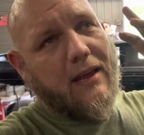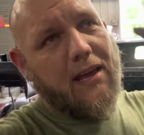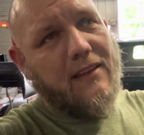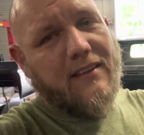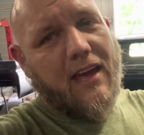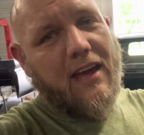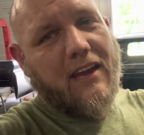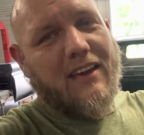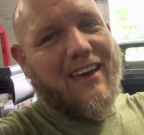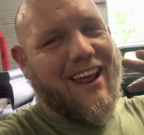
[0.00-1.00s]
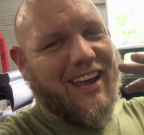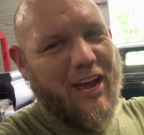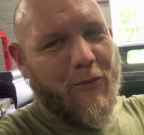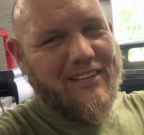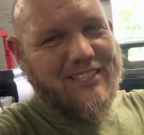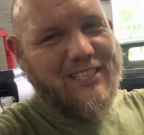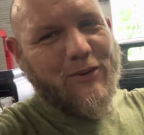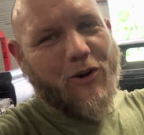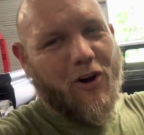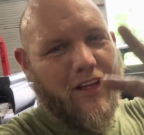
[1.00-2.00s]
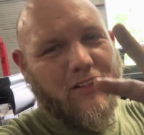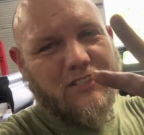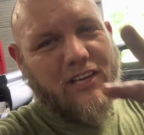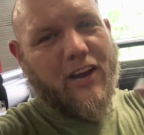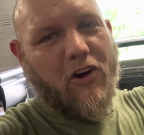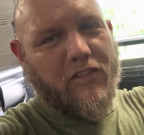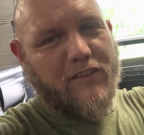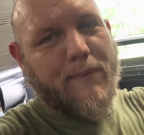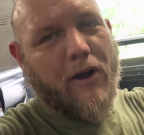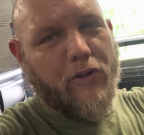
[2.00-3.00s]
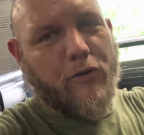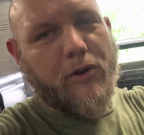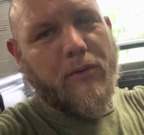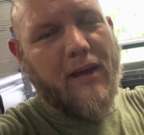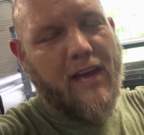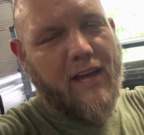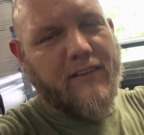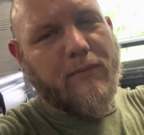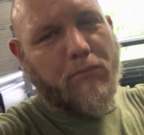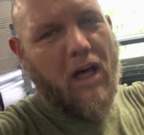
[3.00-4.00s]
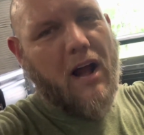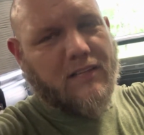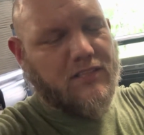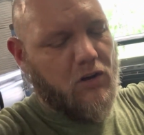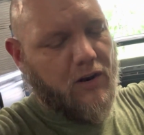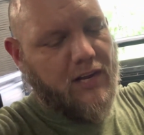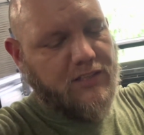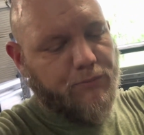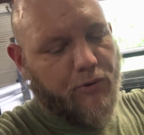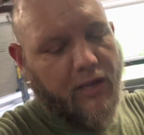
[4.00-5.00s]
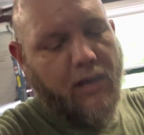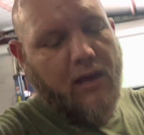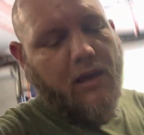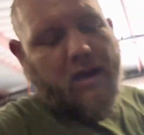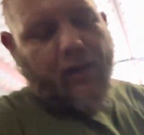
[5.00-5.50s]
intake, and I can't wait to see what all that looks like on this bare aluminum heads and block. That's all nice and pretty. I